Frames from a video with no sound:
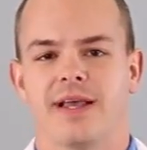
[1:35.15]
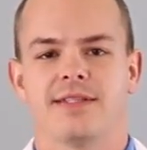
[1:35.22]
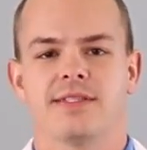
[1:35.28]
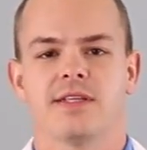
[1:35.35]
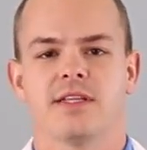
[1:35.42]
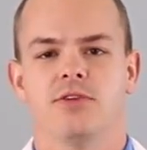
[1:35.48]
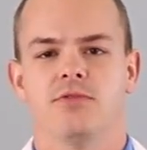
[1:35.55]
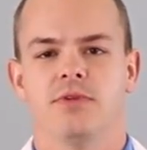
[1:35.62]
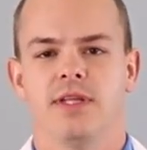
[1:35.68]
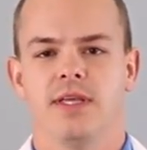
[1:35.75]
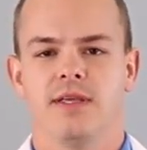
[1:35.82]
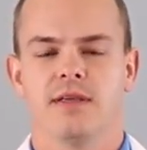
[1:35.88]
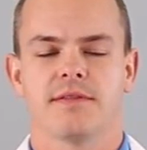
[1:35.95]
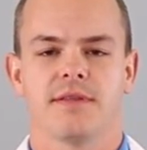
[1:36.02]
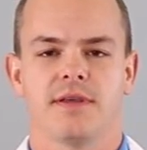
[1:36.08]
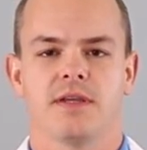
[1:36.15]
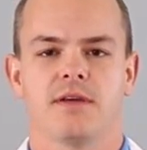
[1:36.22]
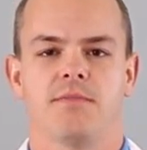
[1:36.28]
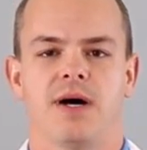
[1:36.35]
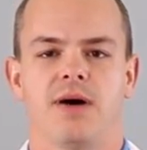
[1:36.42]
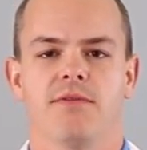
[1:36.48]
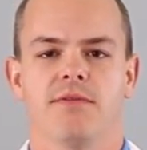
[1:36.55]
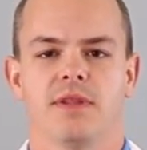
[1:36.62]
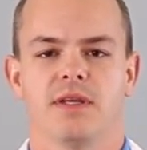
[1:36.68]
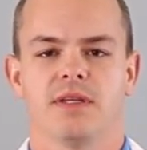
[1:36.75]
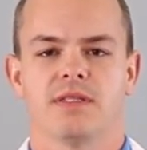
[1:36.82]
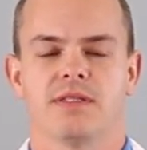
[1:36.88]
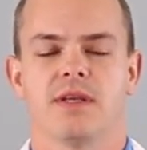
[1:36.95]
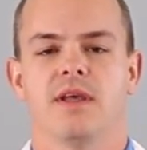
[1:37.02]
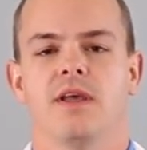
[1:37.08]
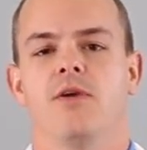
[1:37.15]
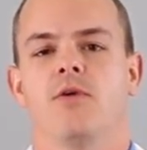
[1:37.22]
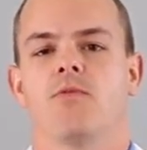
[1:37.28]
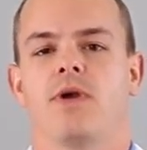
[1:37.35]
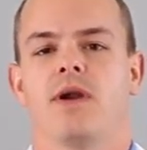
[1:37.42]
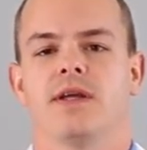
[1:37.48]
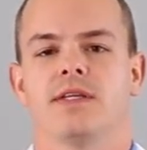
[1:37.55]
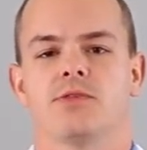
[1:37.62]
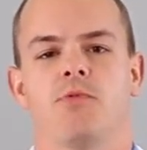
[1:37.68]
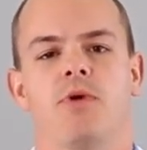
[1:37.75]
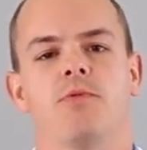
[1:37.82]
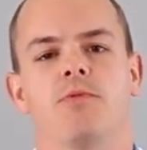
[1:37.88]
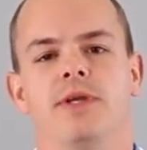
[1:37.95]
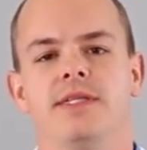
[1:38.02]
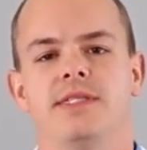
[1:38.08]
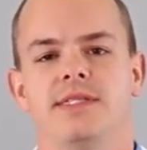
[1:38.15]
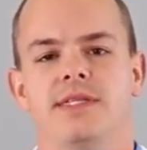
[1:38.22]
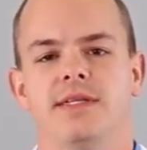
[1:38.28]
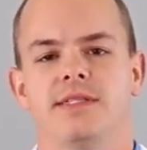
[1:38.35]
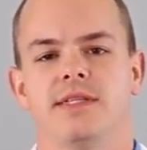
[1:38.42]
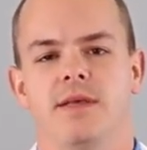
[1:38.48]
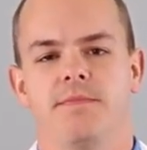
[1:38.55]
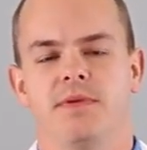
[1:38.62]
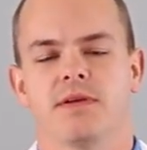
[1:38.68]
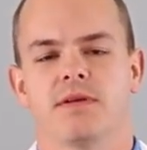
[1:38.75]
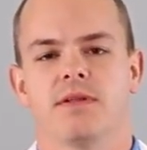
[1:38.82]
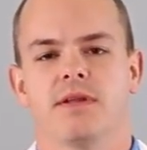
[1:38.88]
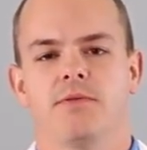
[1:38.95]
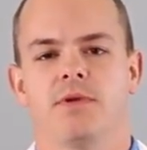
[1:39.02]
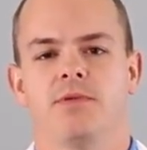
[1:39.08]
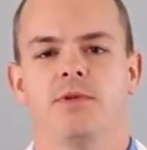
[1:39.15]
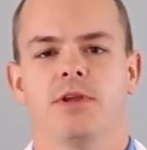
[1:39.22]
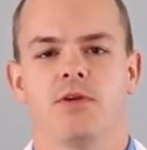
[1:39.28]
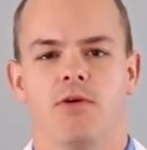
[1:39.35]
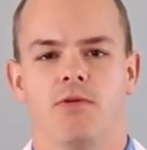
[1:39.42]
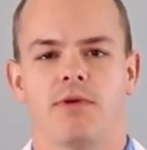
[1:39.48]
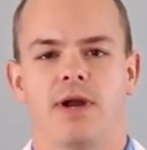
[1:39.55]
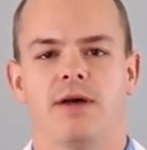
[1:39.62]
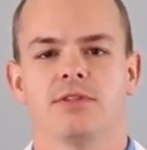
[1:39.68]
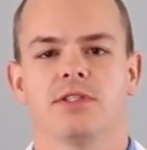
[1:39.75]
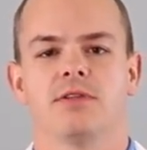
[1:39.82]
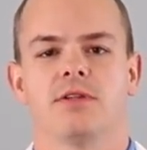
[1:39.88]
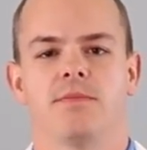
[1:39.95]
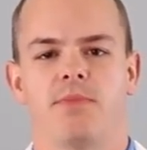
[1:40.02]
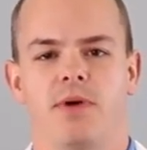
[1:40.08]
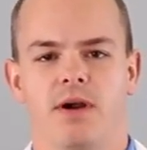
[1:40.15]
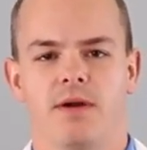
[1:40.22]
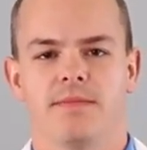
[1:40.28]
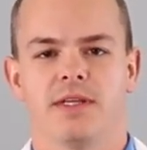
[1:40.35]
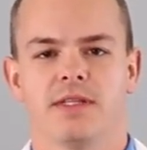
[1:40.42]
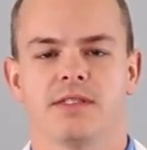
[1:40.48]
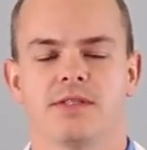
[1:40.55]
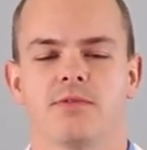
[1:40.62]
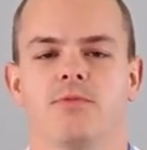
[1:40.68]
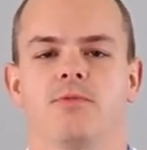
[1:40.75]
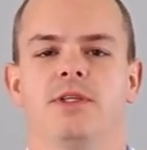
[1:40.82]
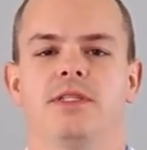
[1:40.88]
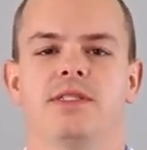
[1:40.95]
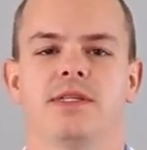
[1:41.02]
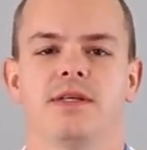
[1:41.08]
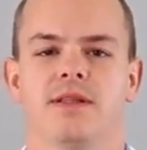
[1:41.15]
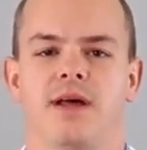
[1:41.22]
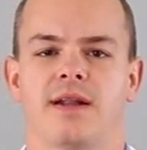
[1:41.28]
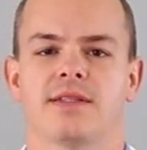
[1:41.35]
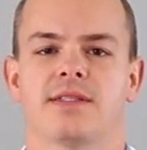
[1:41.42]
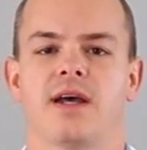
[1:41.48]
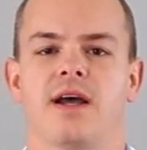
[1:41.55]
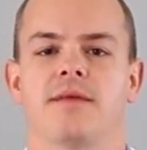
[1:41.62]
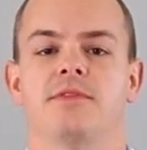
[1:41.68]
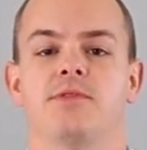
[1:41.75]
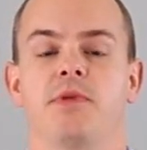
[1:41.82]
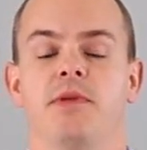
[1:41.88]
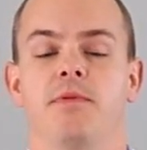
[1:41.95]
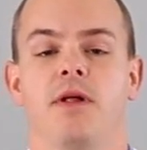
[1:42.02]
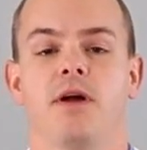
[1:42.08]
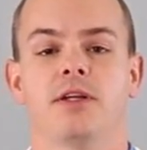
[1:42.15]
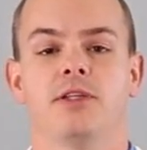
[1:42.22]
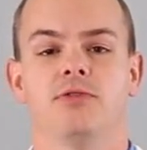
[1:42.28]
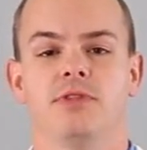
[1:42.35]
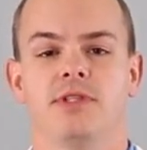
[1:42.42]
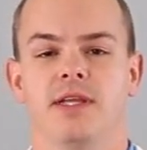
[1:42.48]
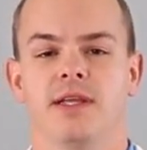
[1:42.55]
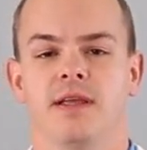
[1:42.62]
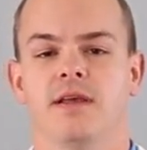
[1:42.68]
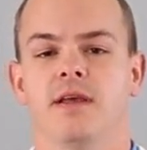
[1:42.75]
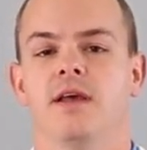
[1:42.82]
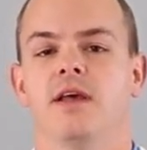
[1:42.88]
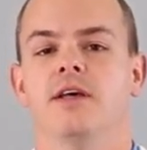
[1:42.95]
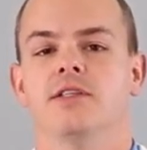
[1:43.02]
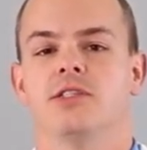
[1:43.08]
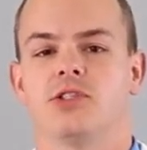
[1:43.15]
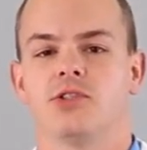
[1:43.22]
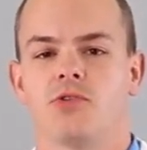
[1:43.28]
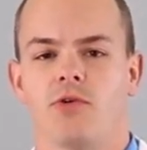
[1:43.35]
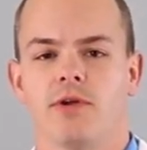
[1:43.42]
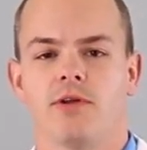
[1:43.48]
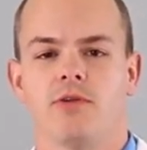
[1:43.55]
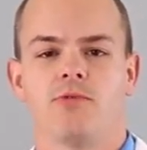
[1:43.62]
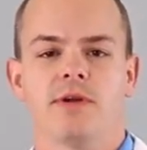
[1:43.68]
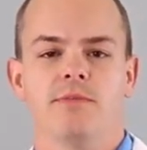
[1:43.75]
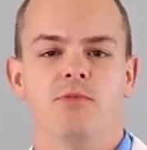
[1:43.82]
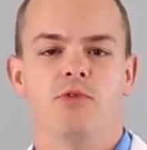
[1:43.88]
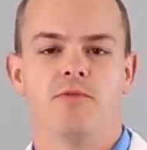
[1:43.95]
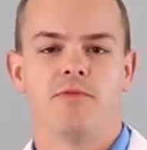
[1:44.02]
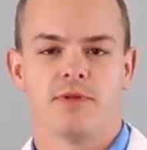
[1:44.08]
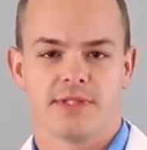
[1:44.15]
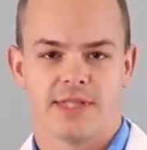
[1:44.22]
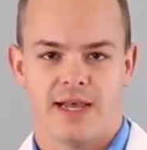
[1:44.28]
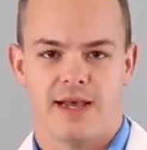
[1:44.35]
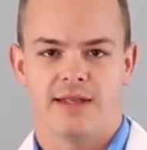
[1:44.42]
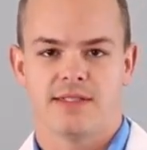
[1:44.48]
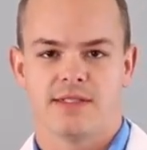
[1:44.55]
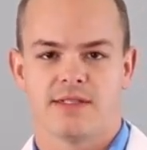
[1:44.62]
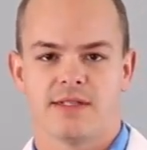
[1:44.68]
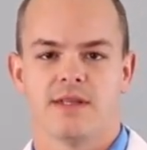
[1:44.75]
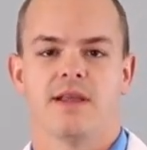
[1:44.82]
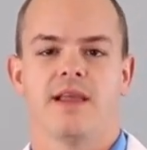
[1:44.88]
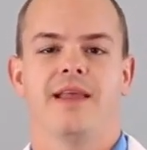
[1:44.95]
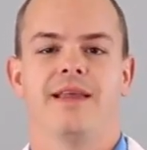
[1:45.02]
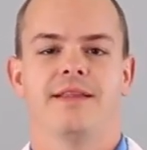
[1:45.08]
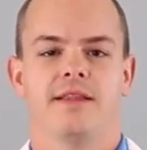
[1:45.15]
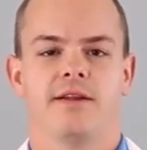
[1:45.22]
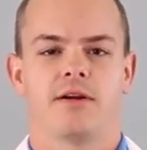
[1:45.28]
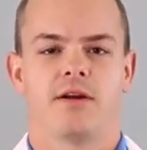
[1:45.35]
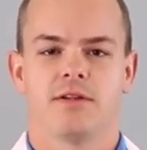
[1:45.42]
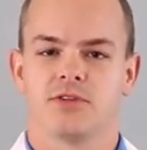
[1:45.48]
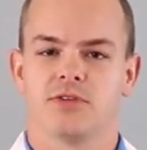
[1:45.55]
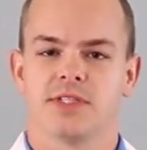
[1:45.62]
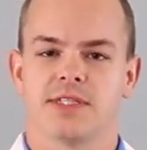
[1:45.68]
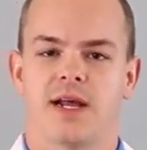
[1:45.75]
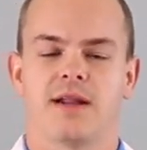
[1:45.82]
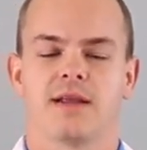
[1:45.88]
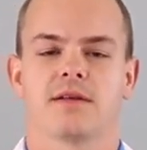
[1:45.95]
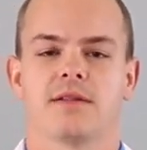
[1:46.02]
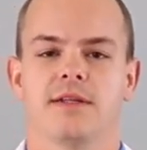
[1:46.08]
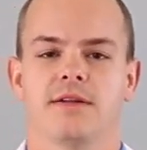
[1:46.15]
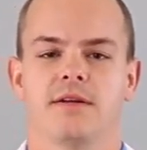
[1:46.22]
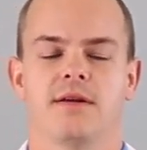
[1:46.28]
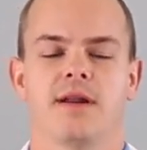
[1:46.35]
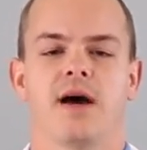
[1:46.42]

That's a unique thing about this. Whereas what we see typically when we go around to departments, we see a lot of times people are using soil removal tests in their ultrasonic cleaner.